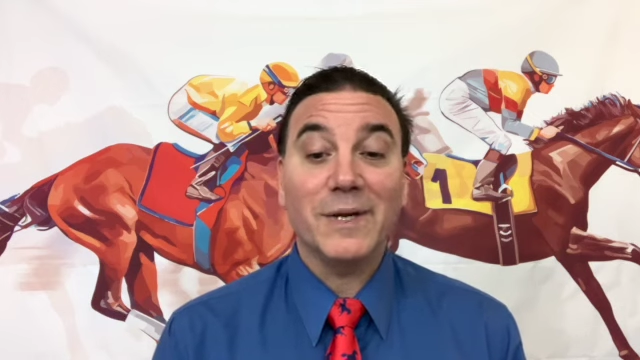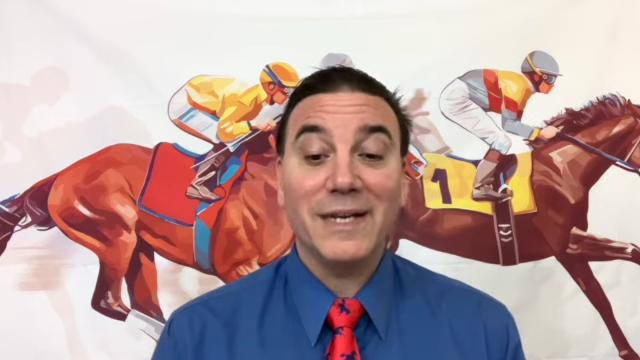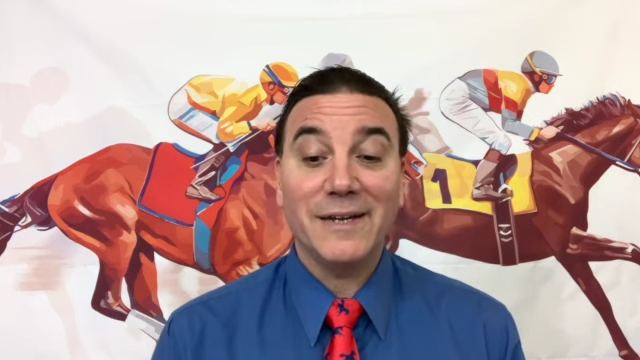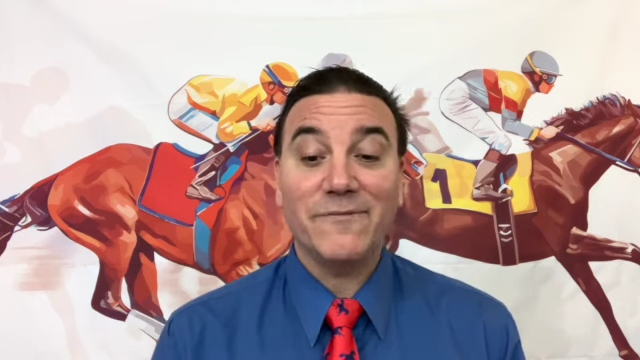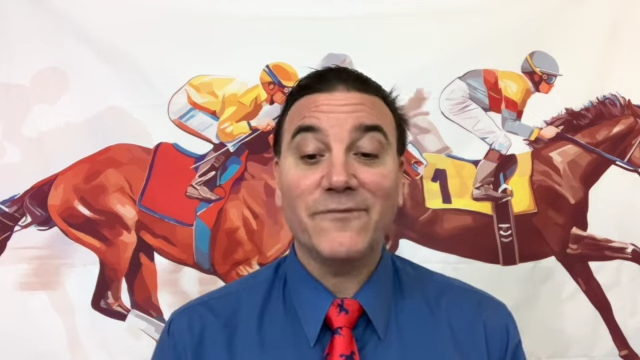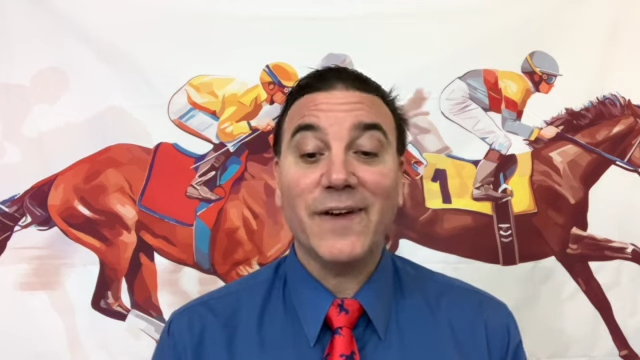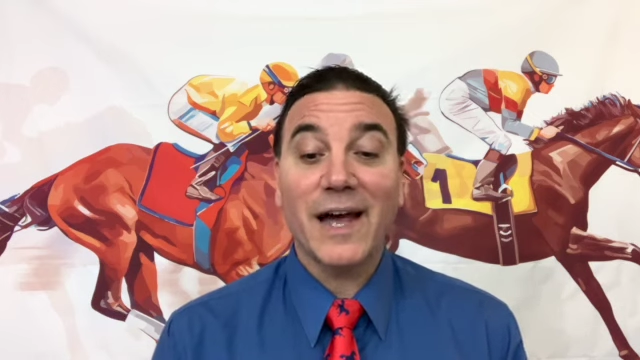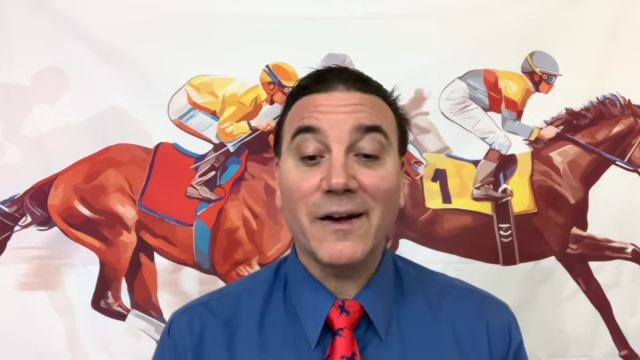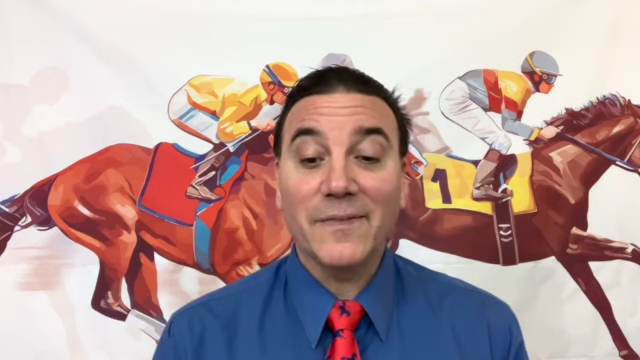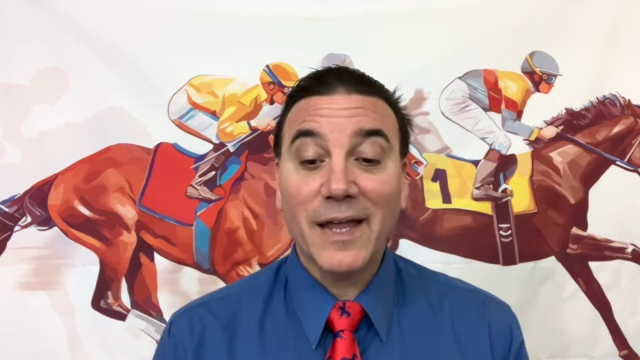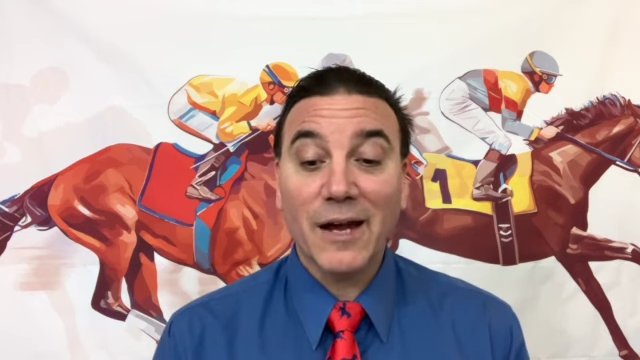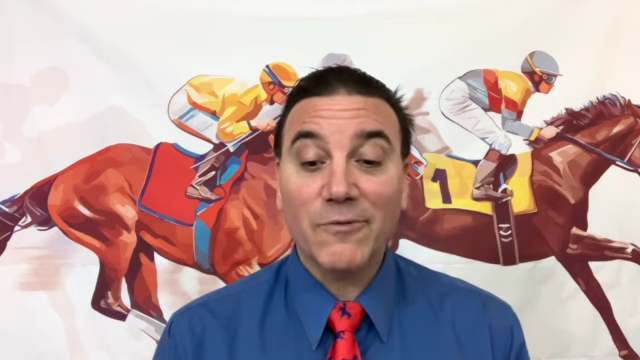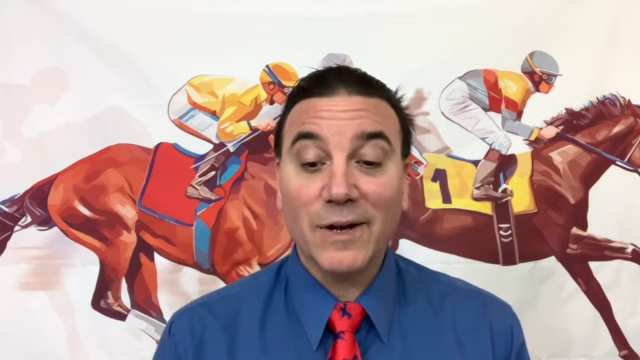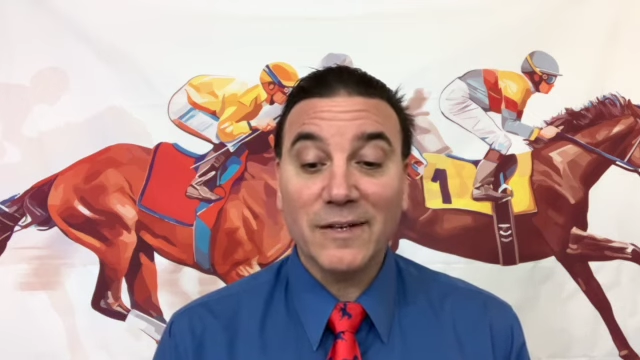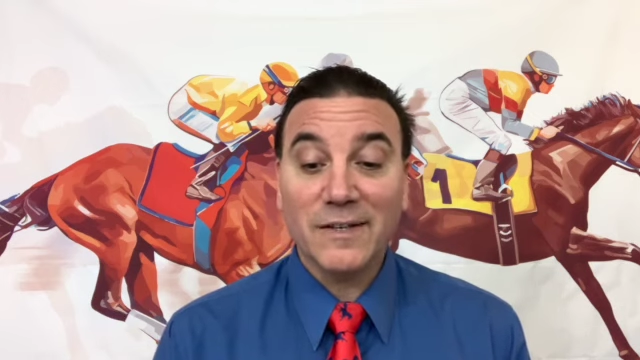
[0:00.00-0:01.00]
and he found
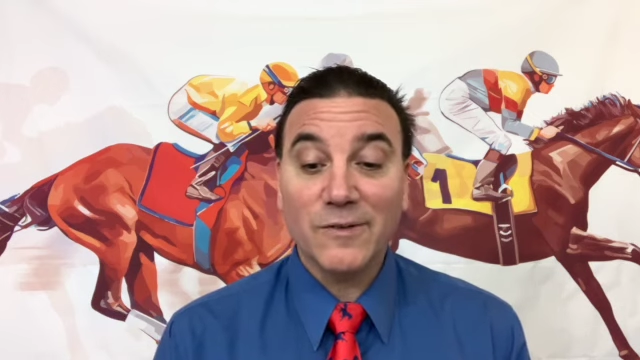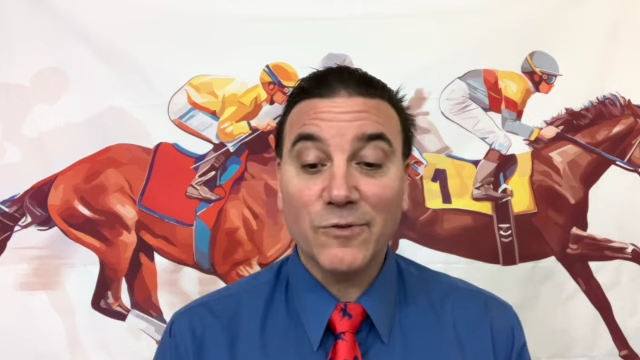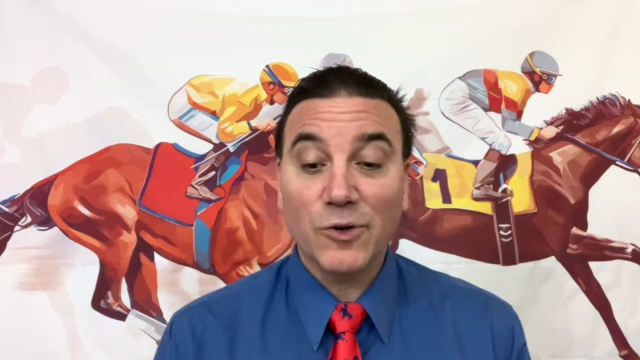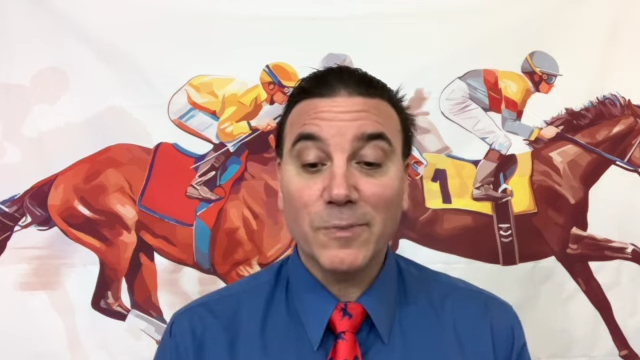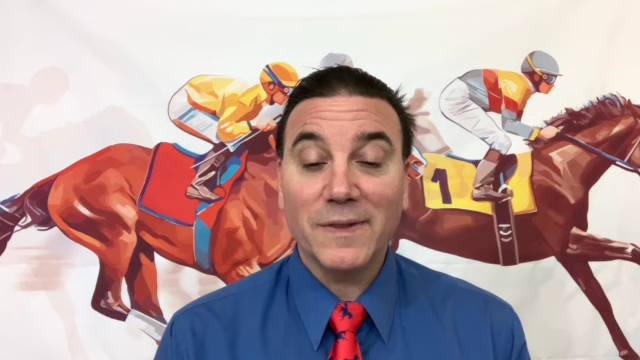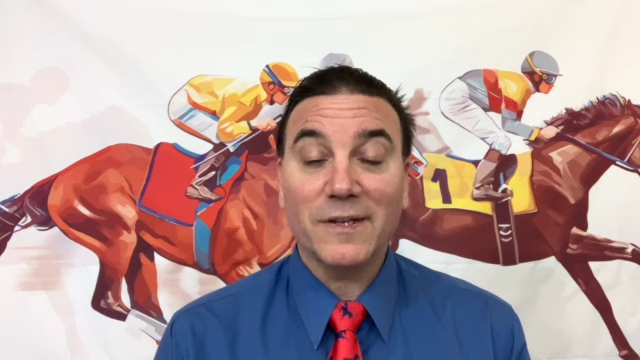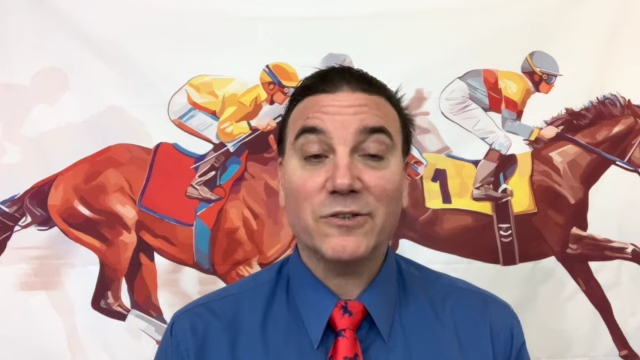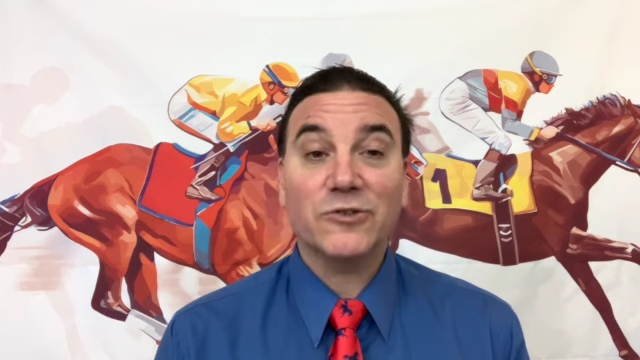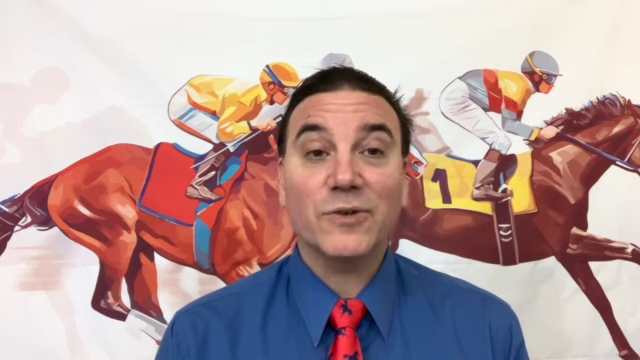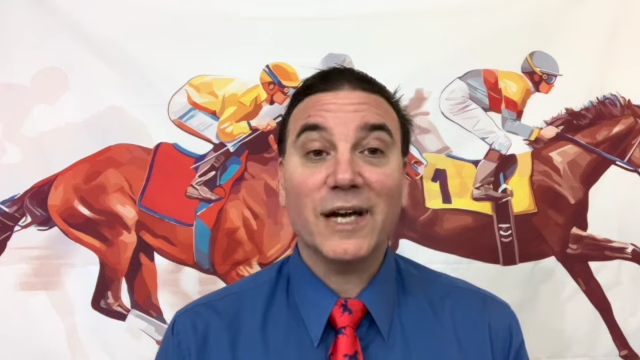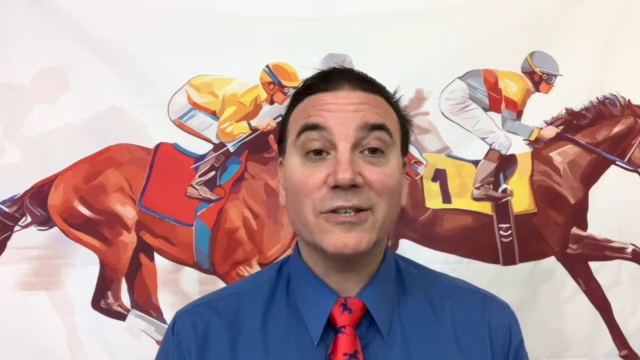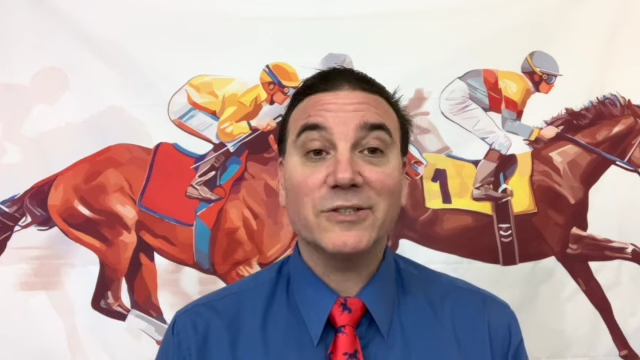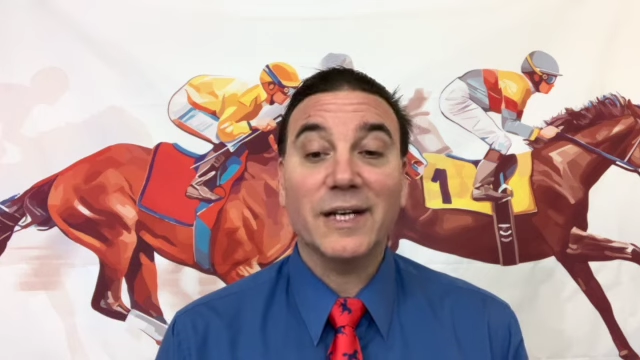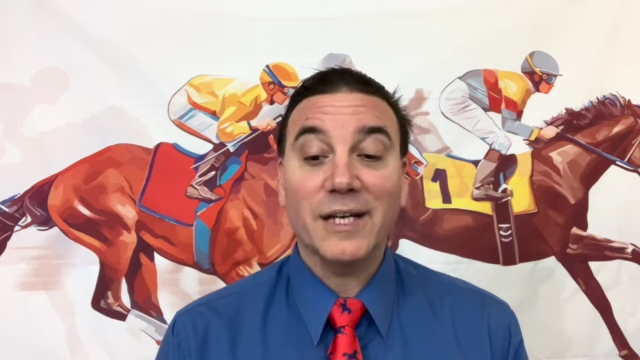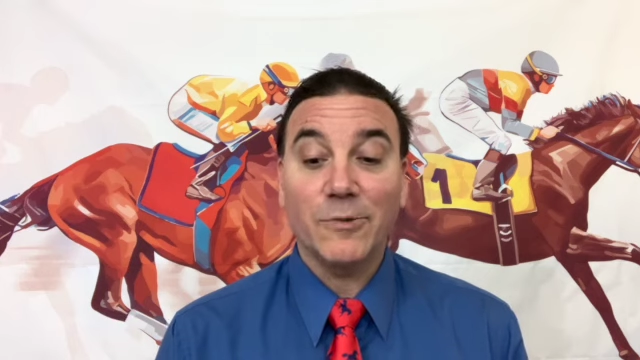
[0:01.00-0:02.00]
that racing room in the
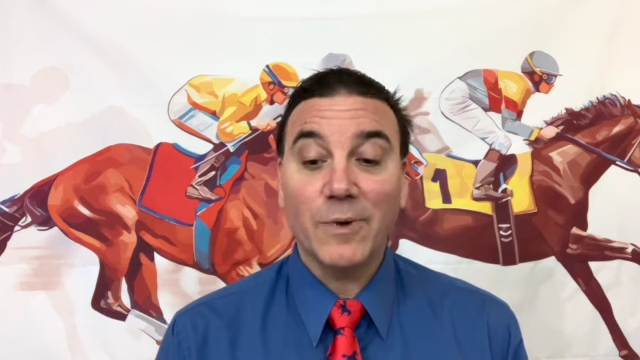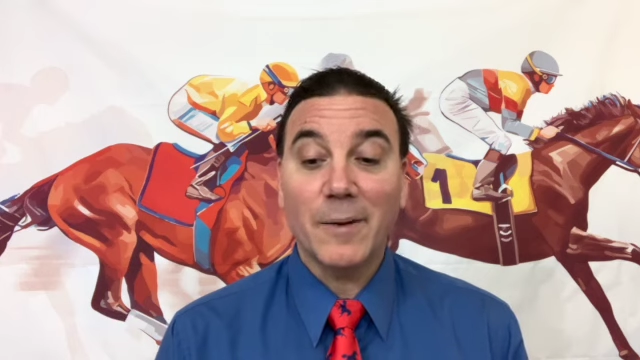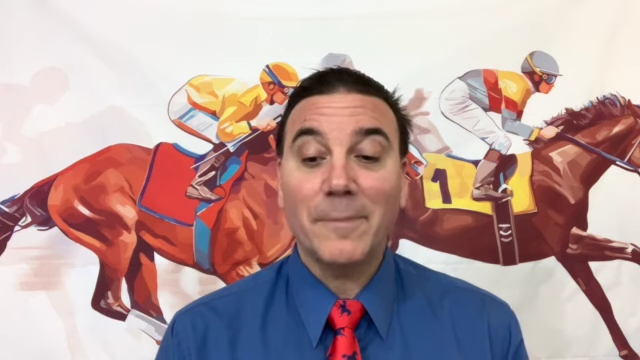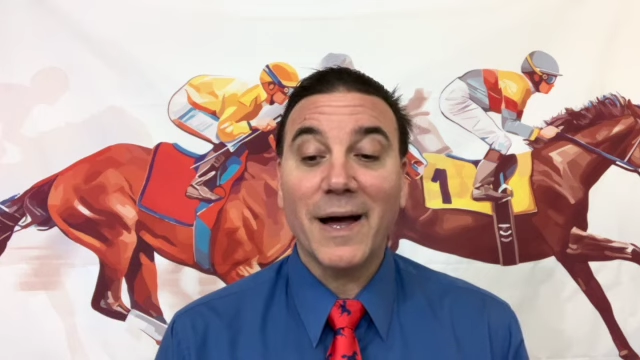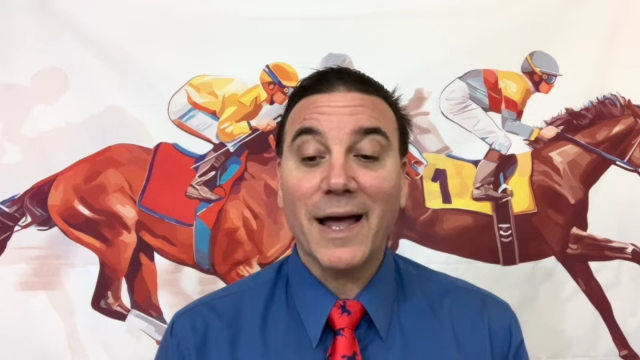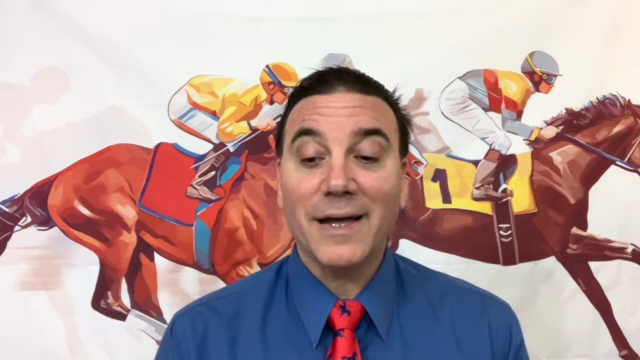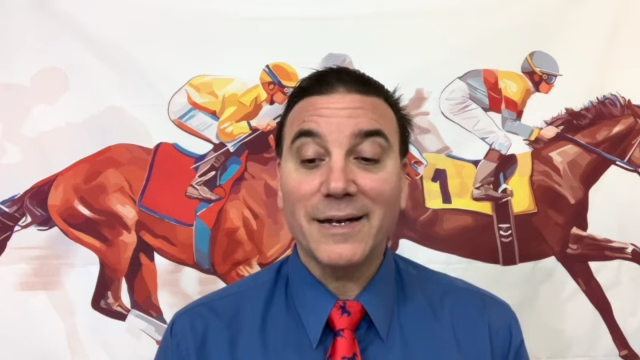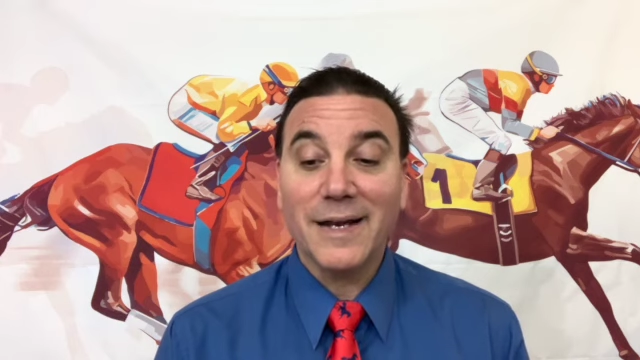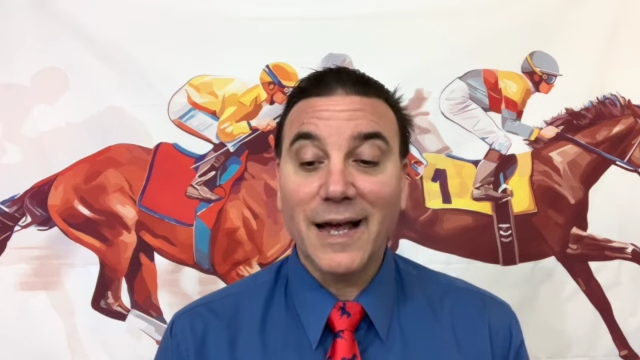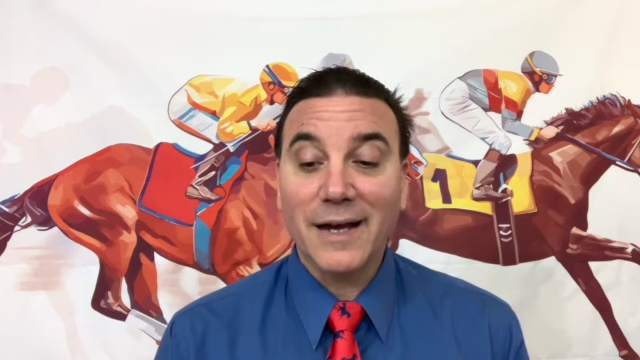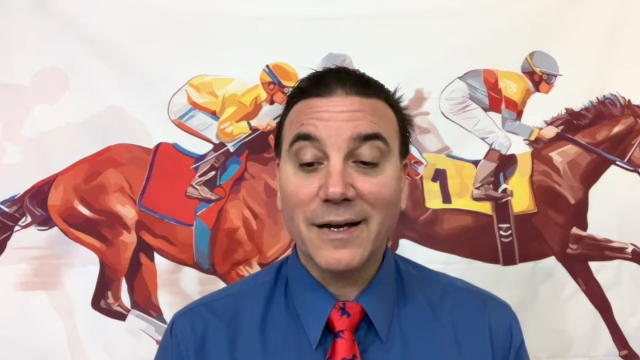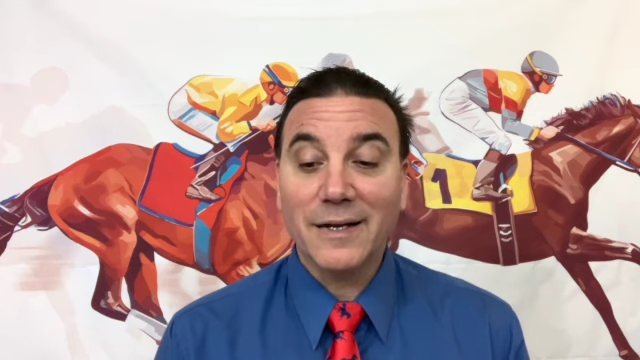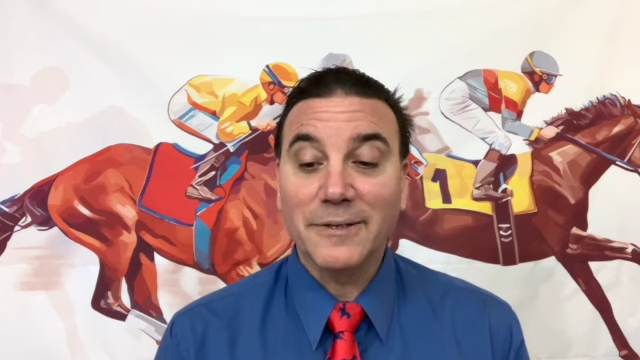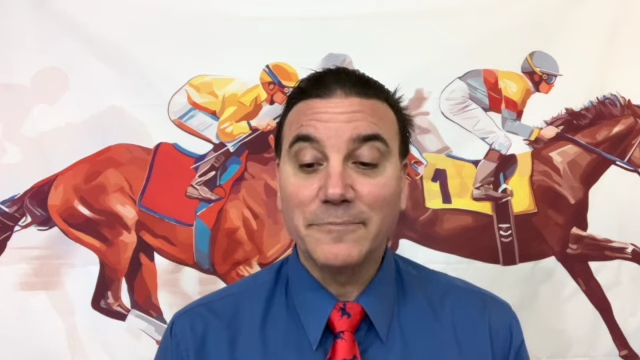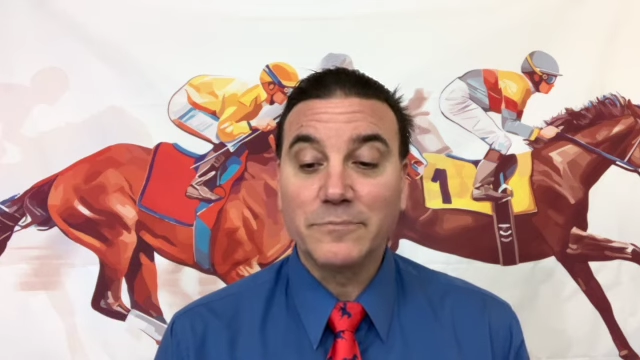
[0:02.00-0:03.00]
stretch, and he won by a
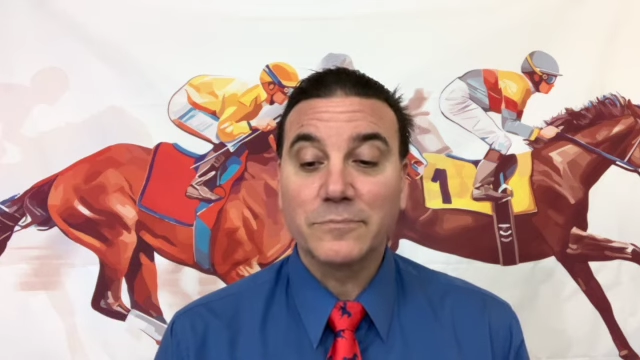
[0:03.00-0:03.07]
neck.